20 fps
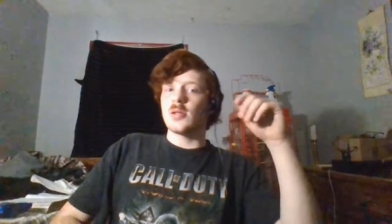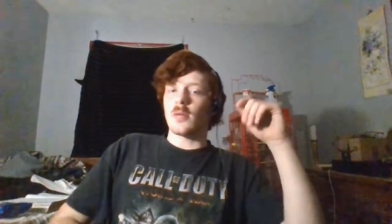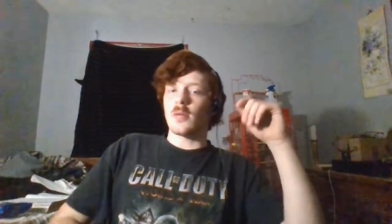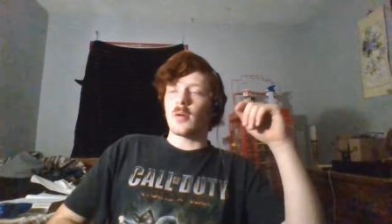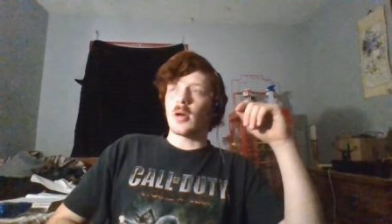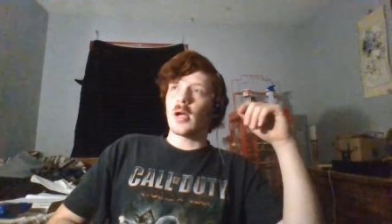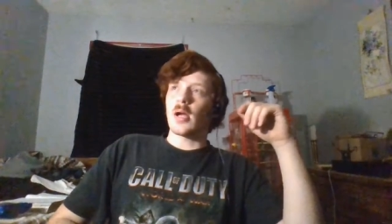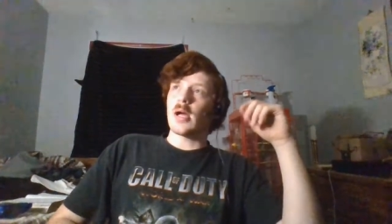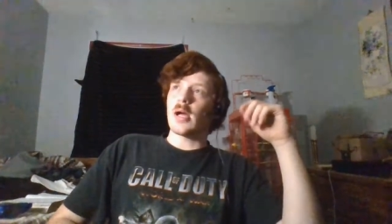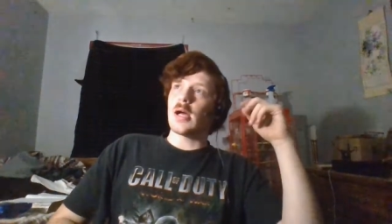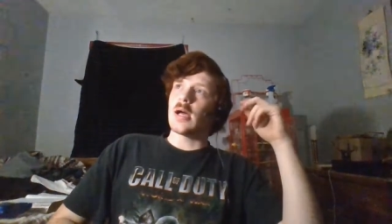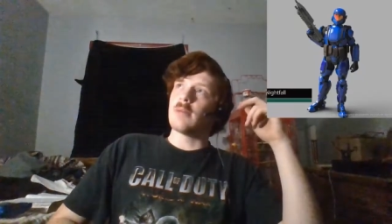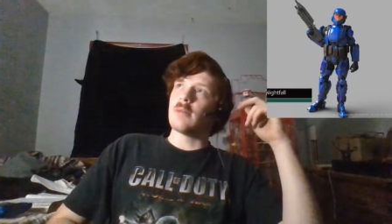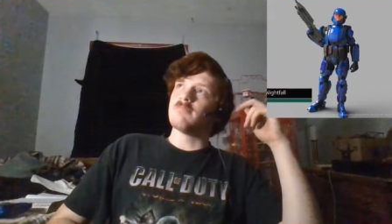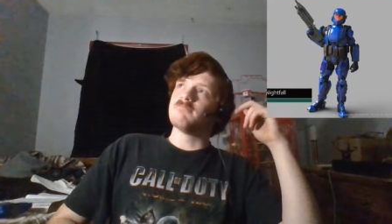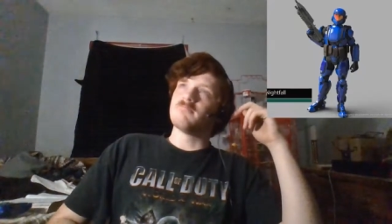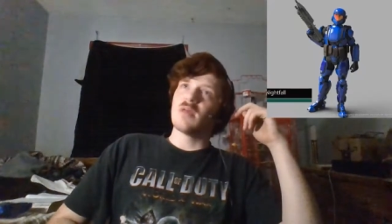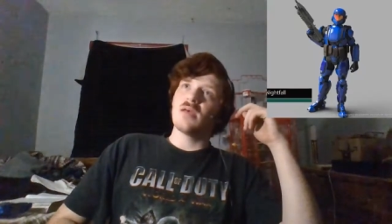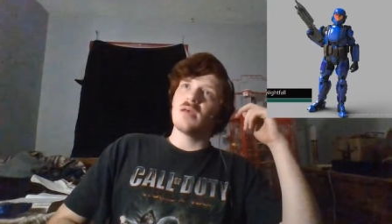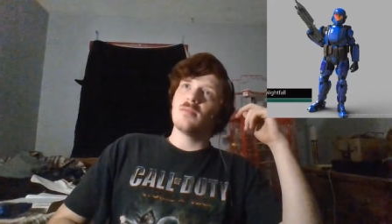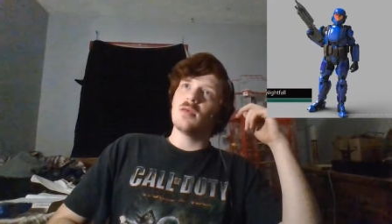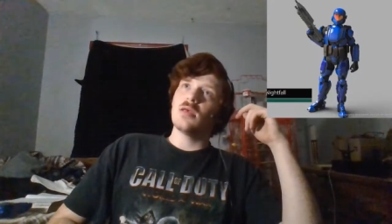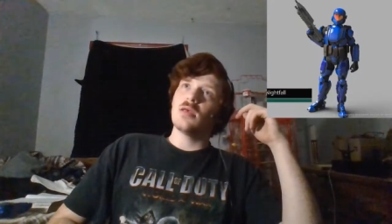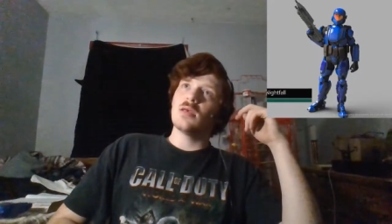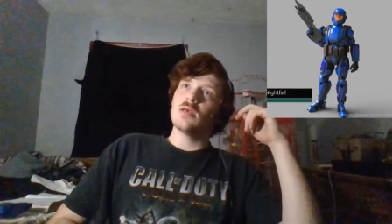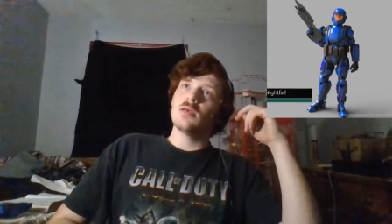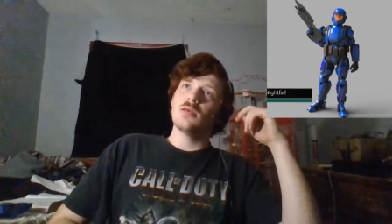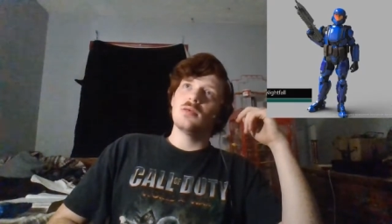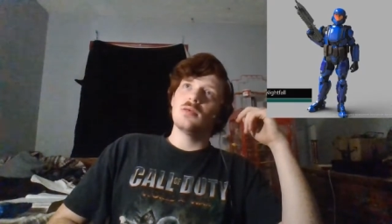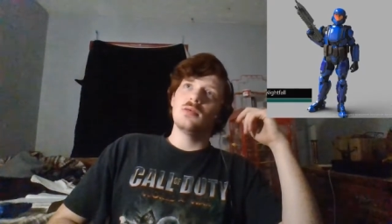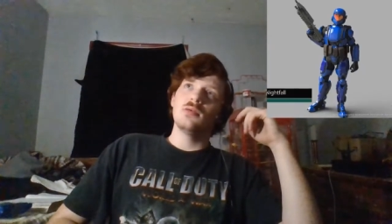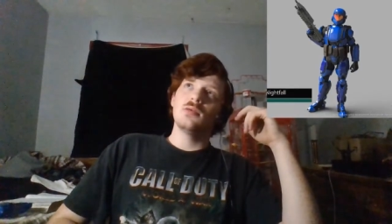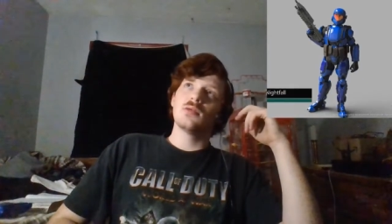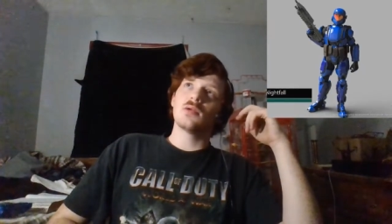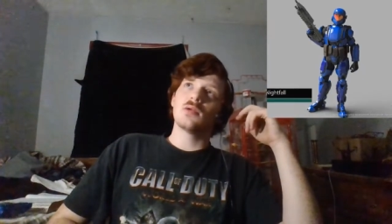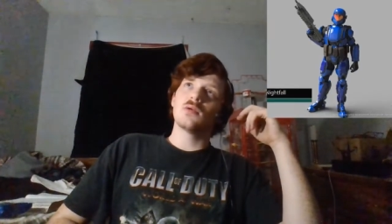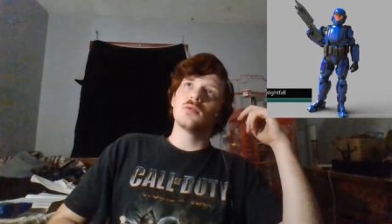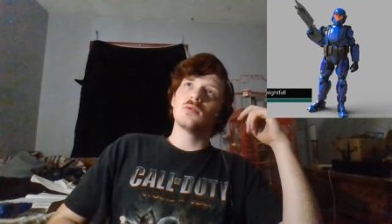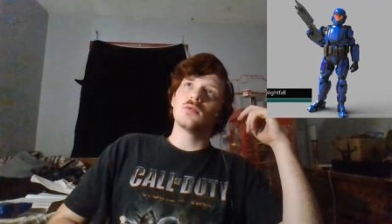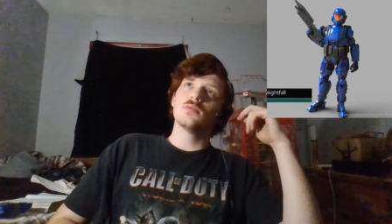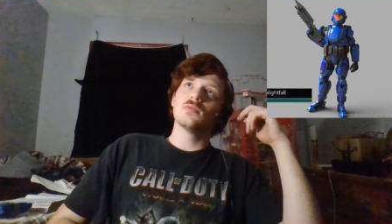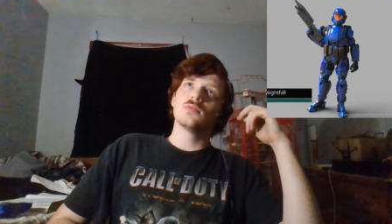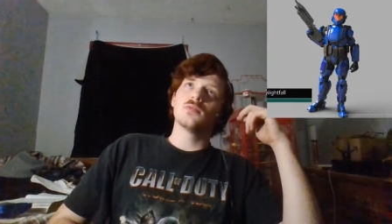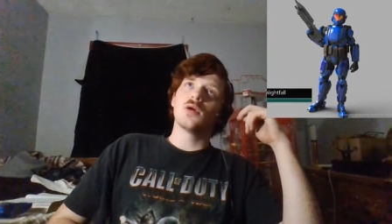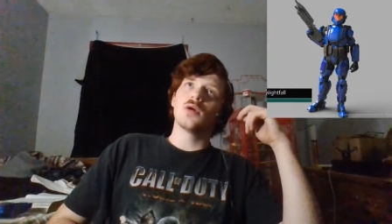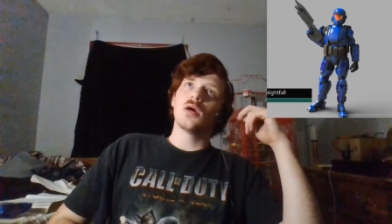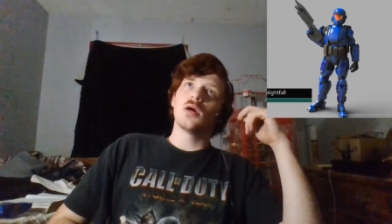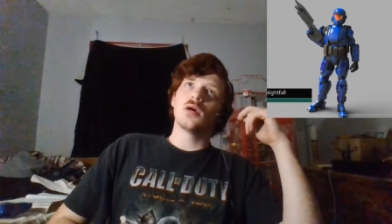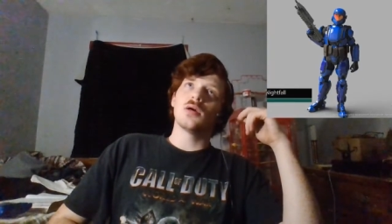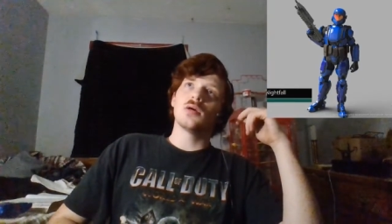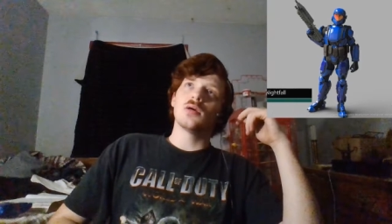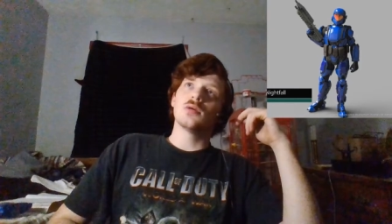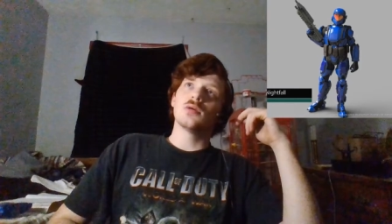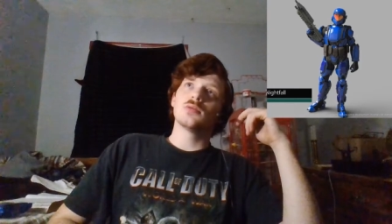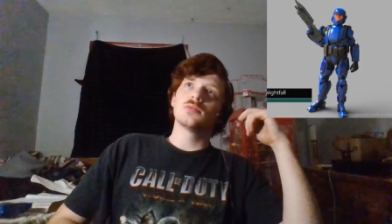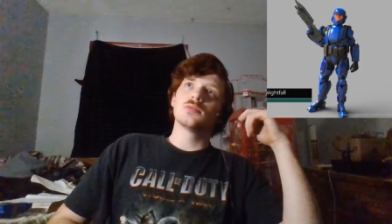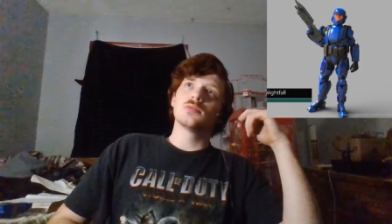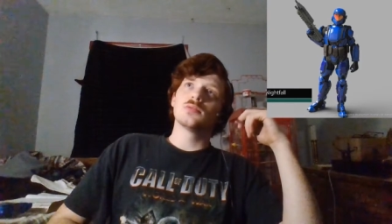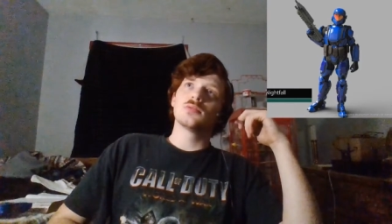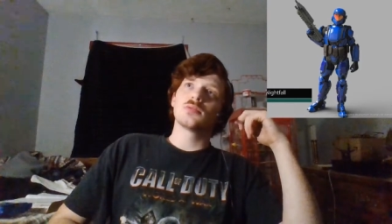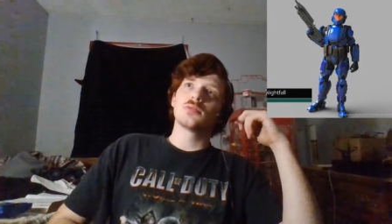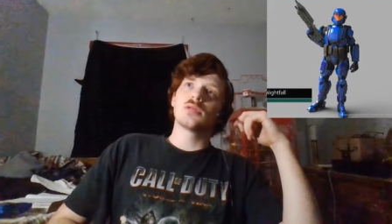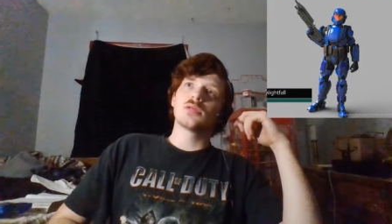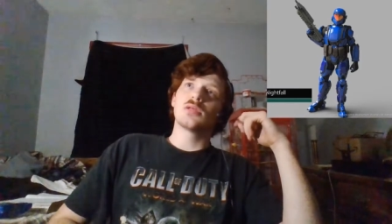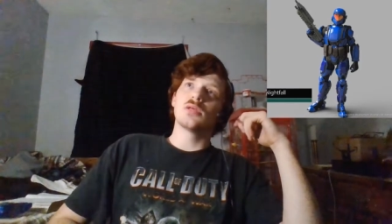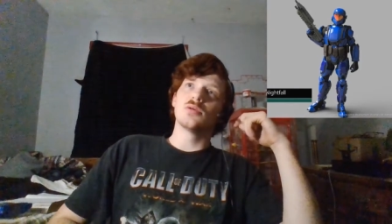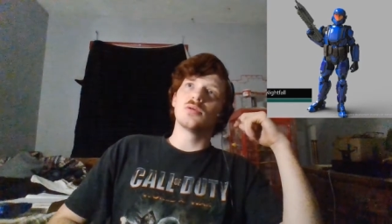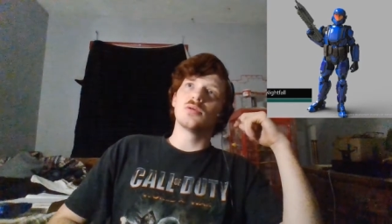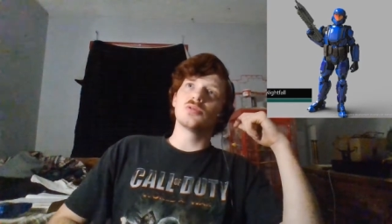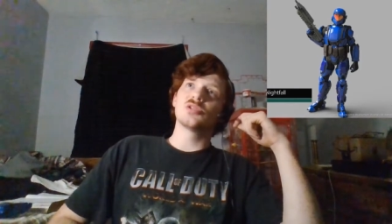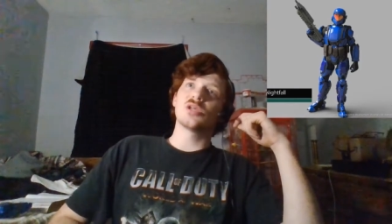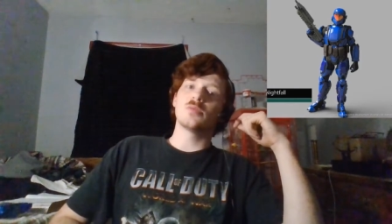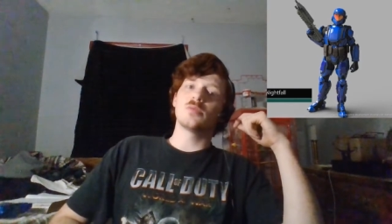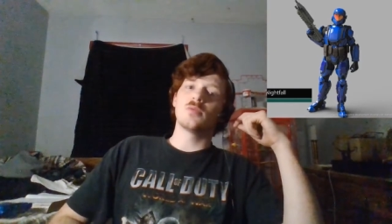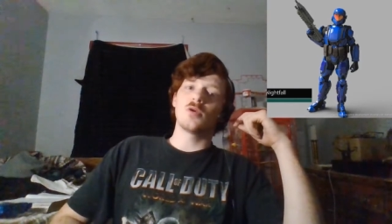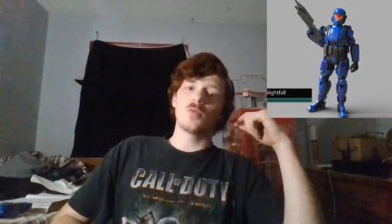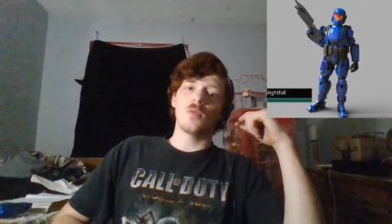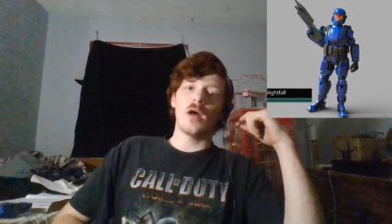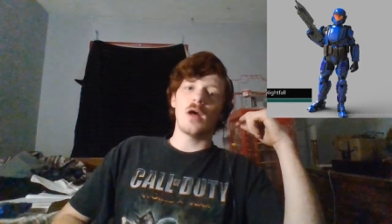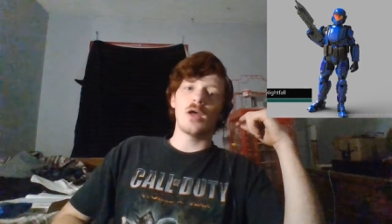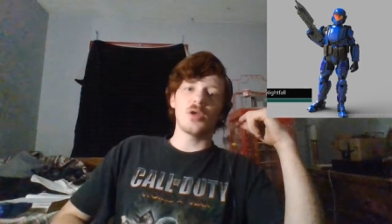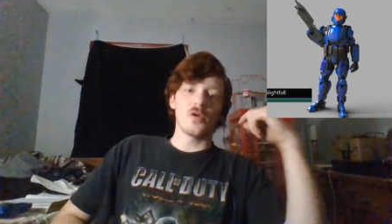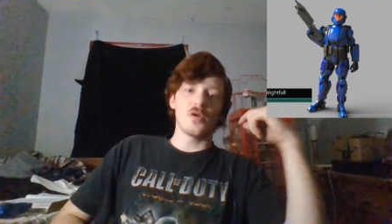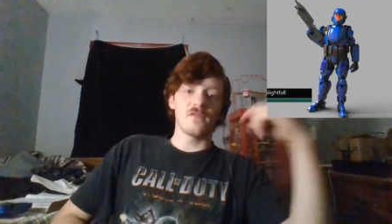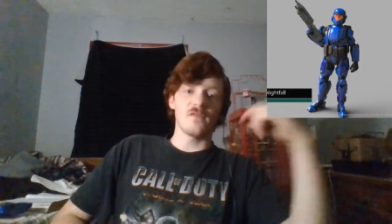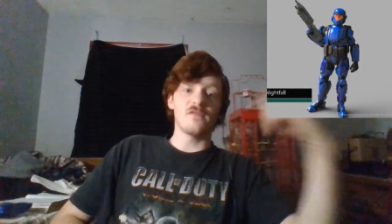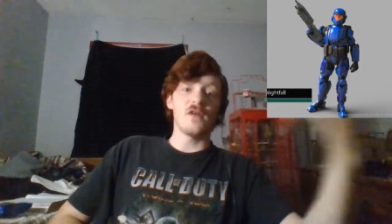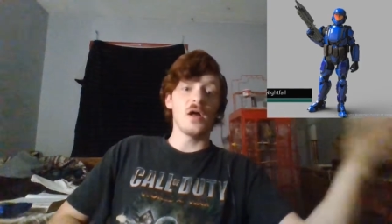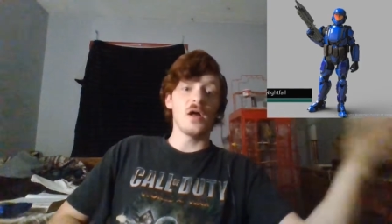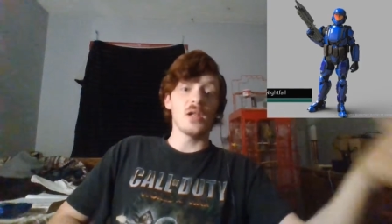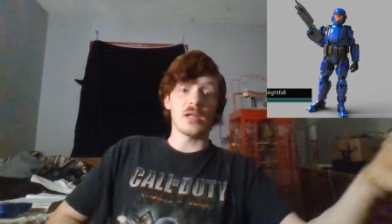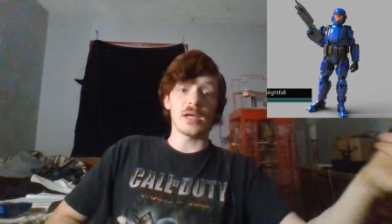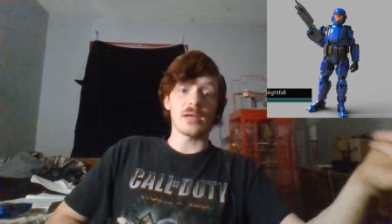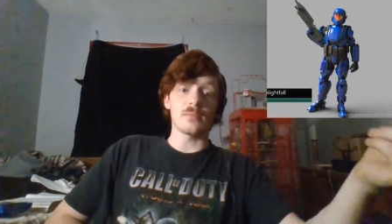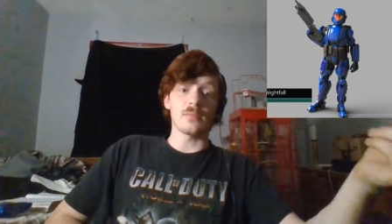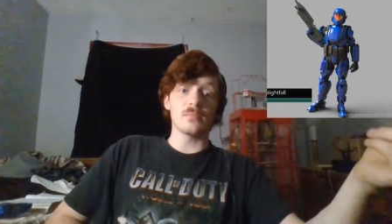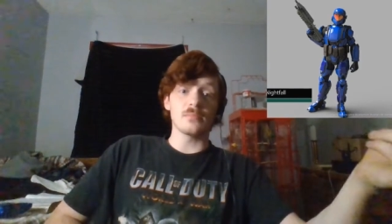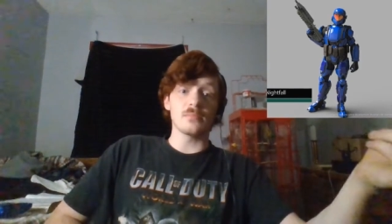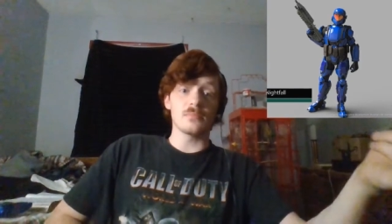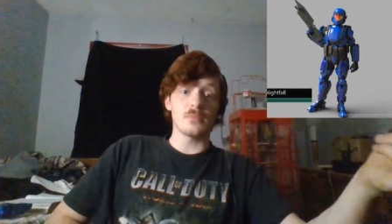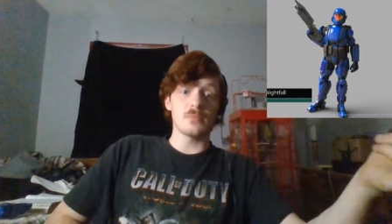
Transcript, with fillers: armor um, maybe you know uh, kill someone while you're falling.